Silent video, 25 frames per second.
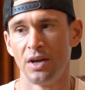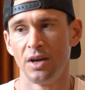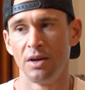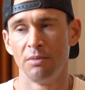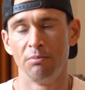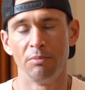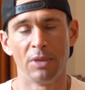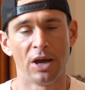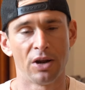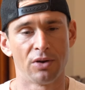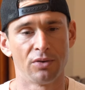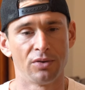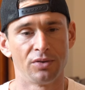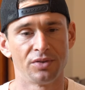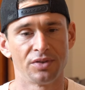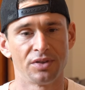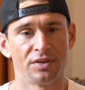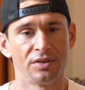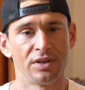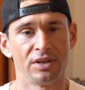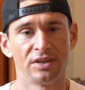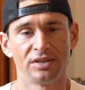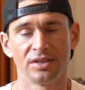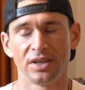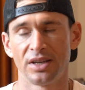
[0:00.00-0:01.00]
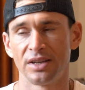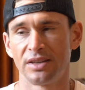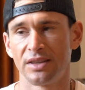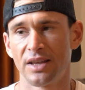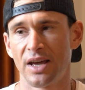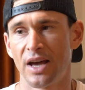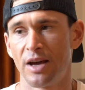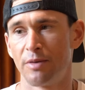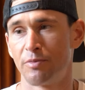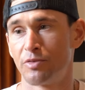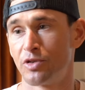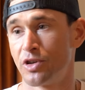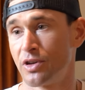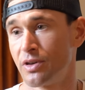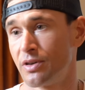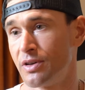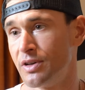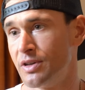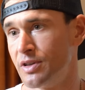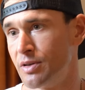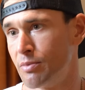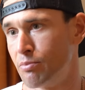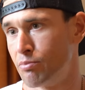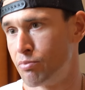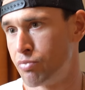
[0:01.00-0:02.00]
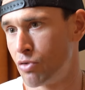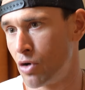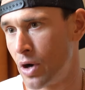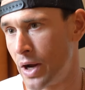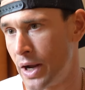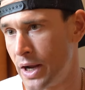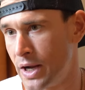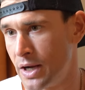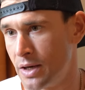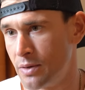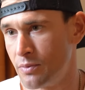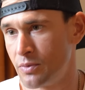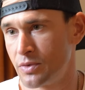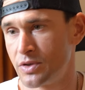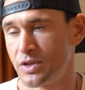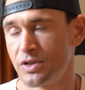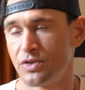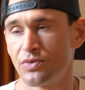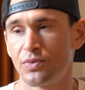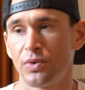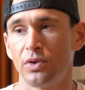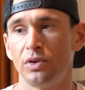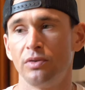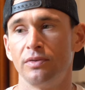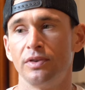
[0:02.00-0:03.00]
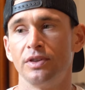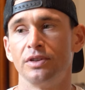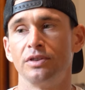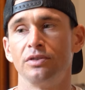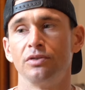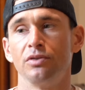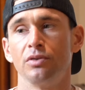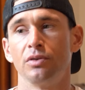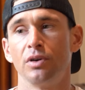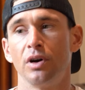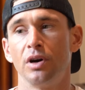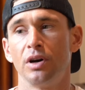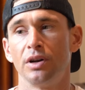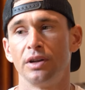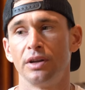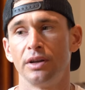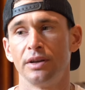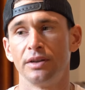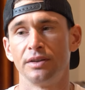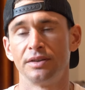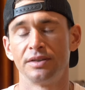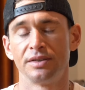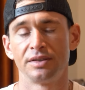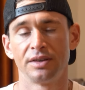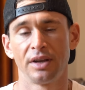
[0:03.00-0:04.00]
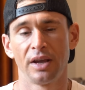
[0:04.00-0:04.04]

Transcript: metals and things like that, particularly in the brain, which is relevant to your audience.